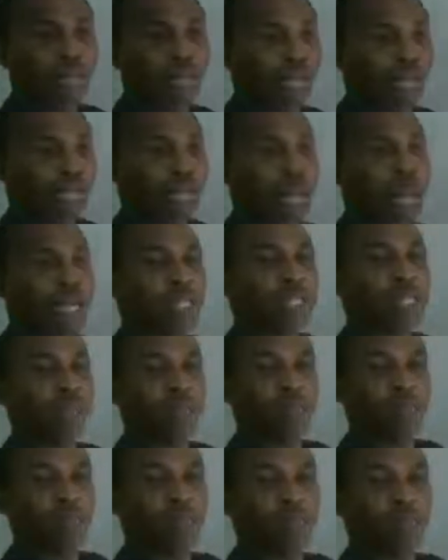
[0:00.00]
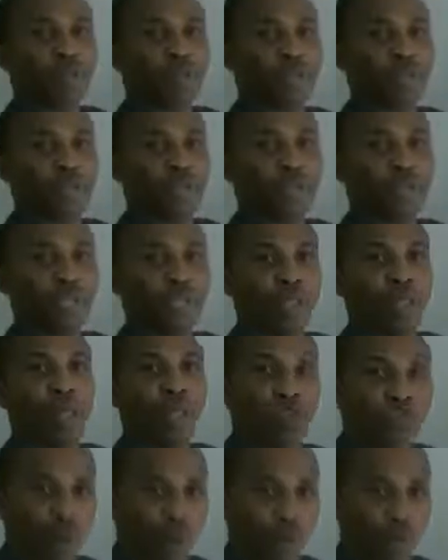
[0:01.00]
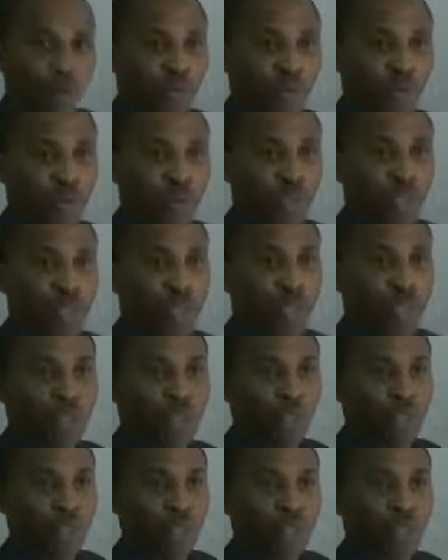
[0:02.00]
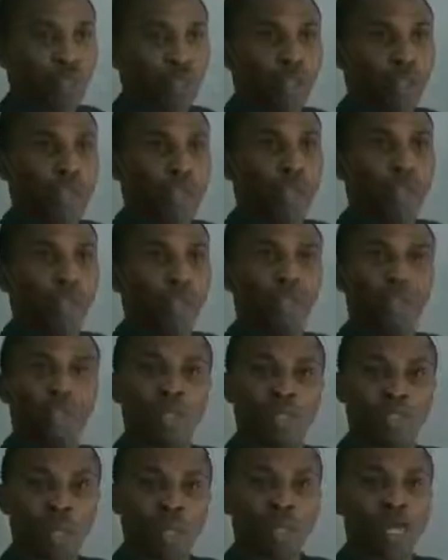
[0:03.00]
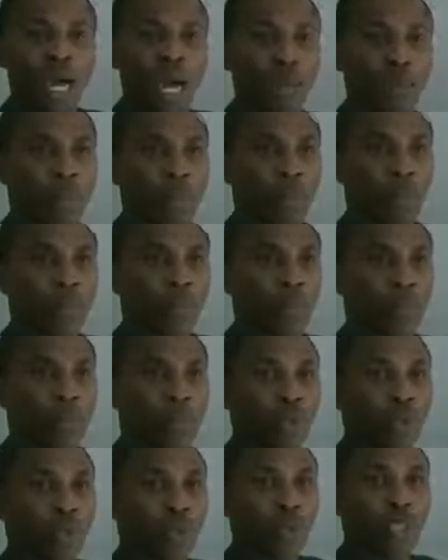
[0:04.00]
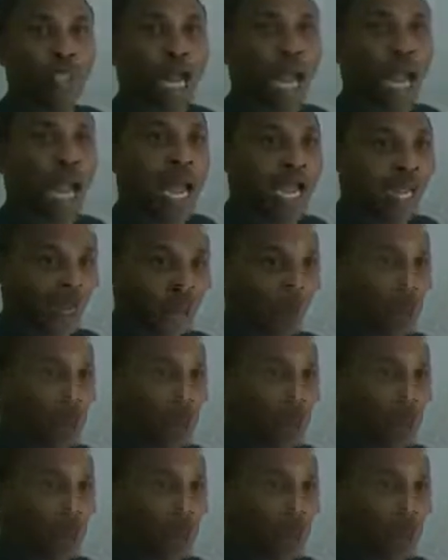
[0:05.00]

saying that it could be confusing. The better approach, which I